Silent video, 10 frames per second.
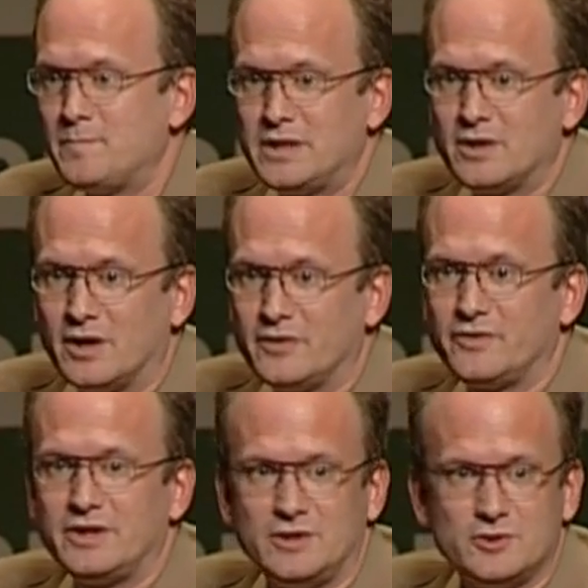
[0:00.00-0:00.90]
because
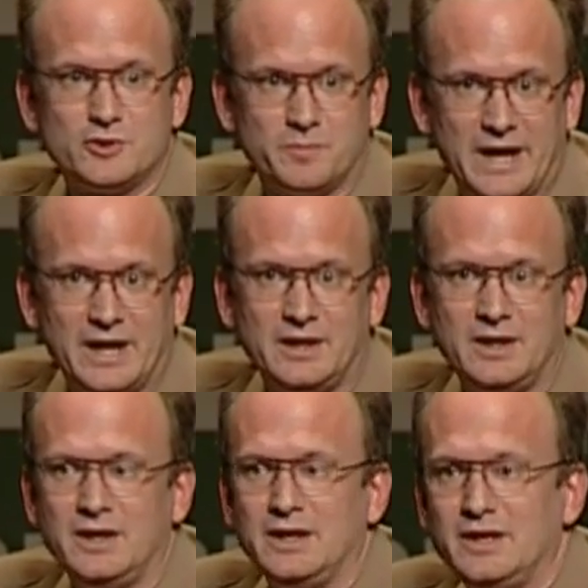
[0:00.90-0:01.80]
in Japan,
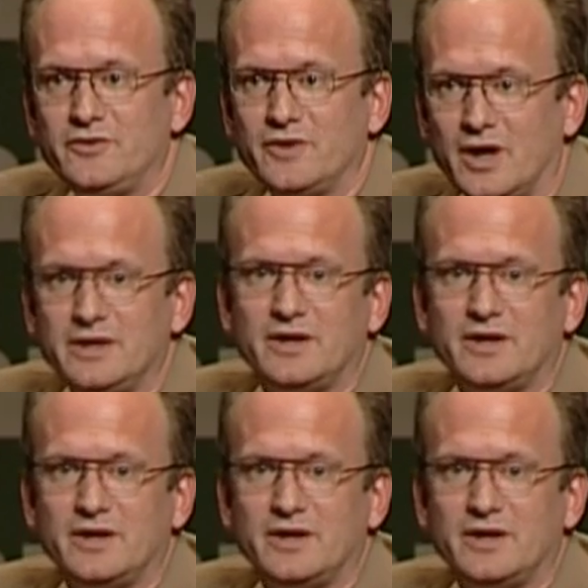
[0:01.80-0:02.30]
it's not